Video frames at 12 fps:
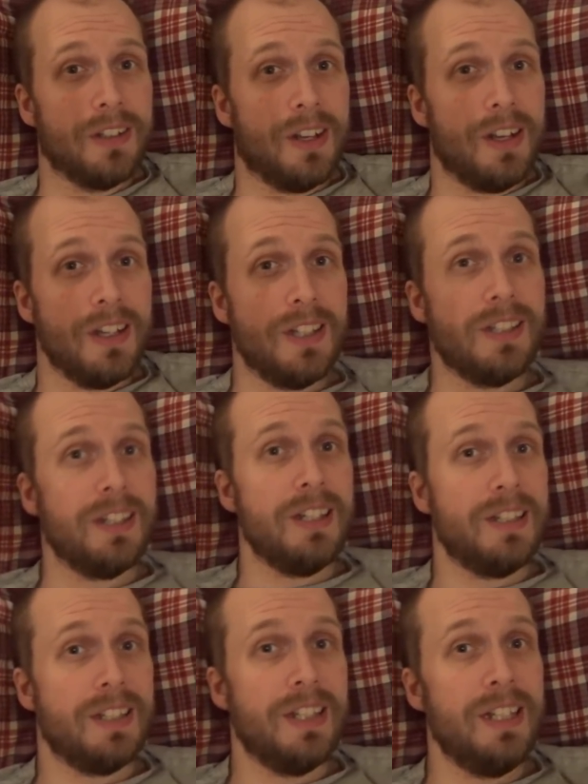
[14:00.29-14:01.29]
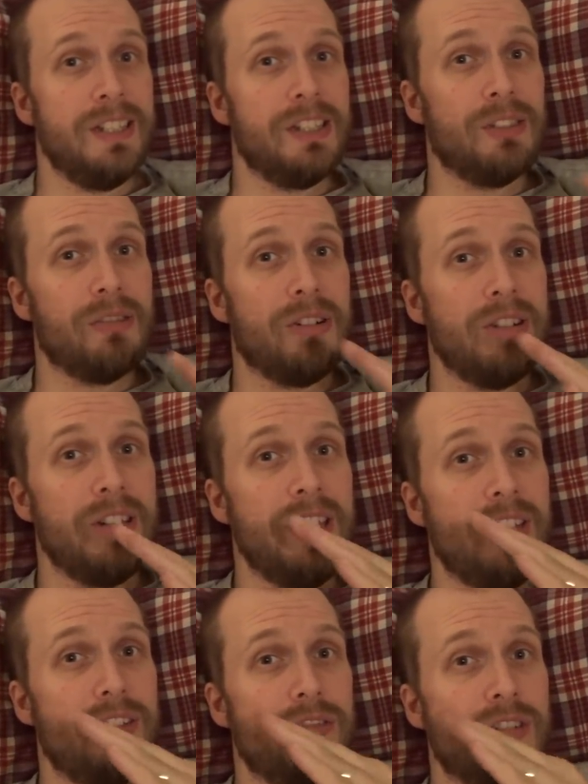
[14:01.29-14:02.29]
I sense things are on
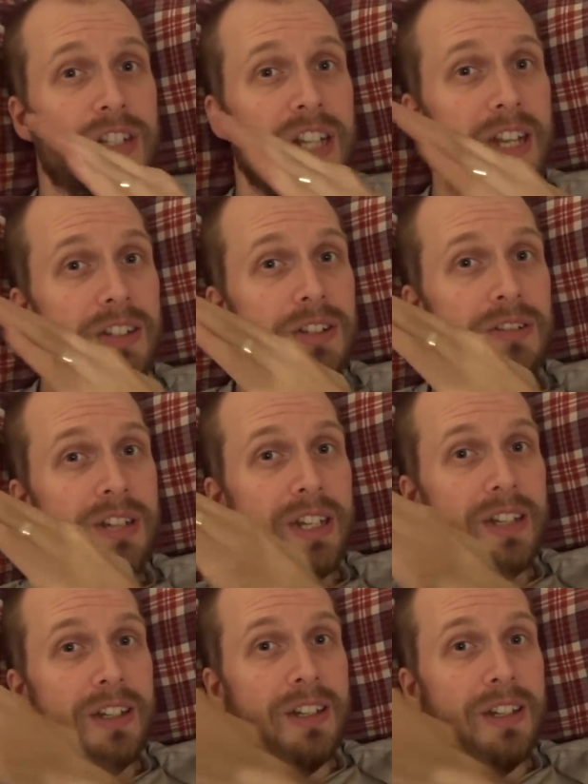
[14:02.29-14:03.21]
this trajectory.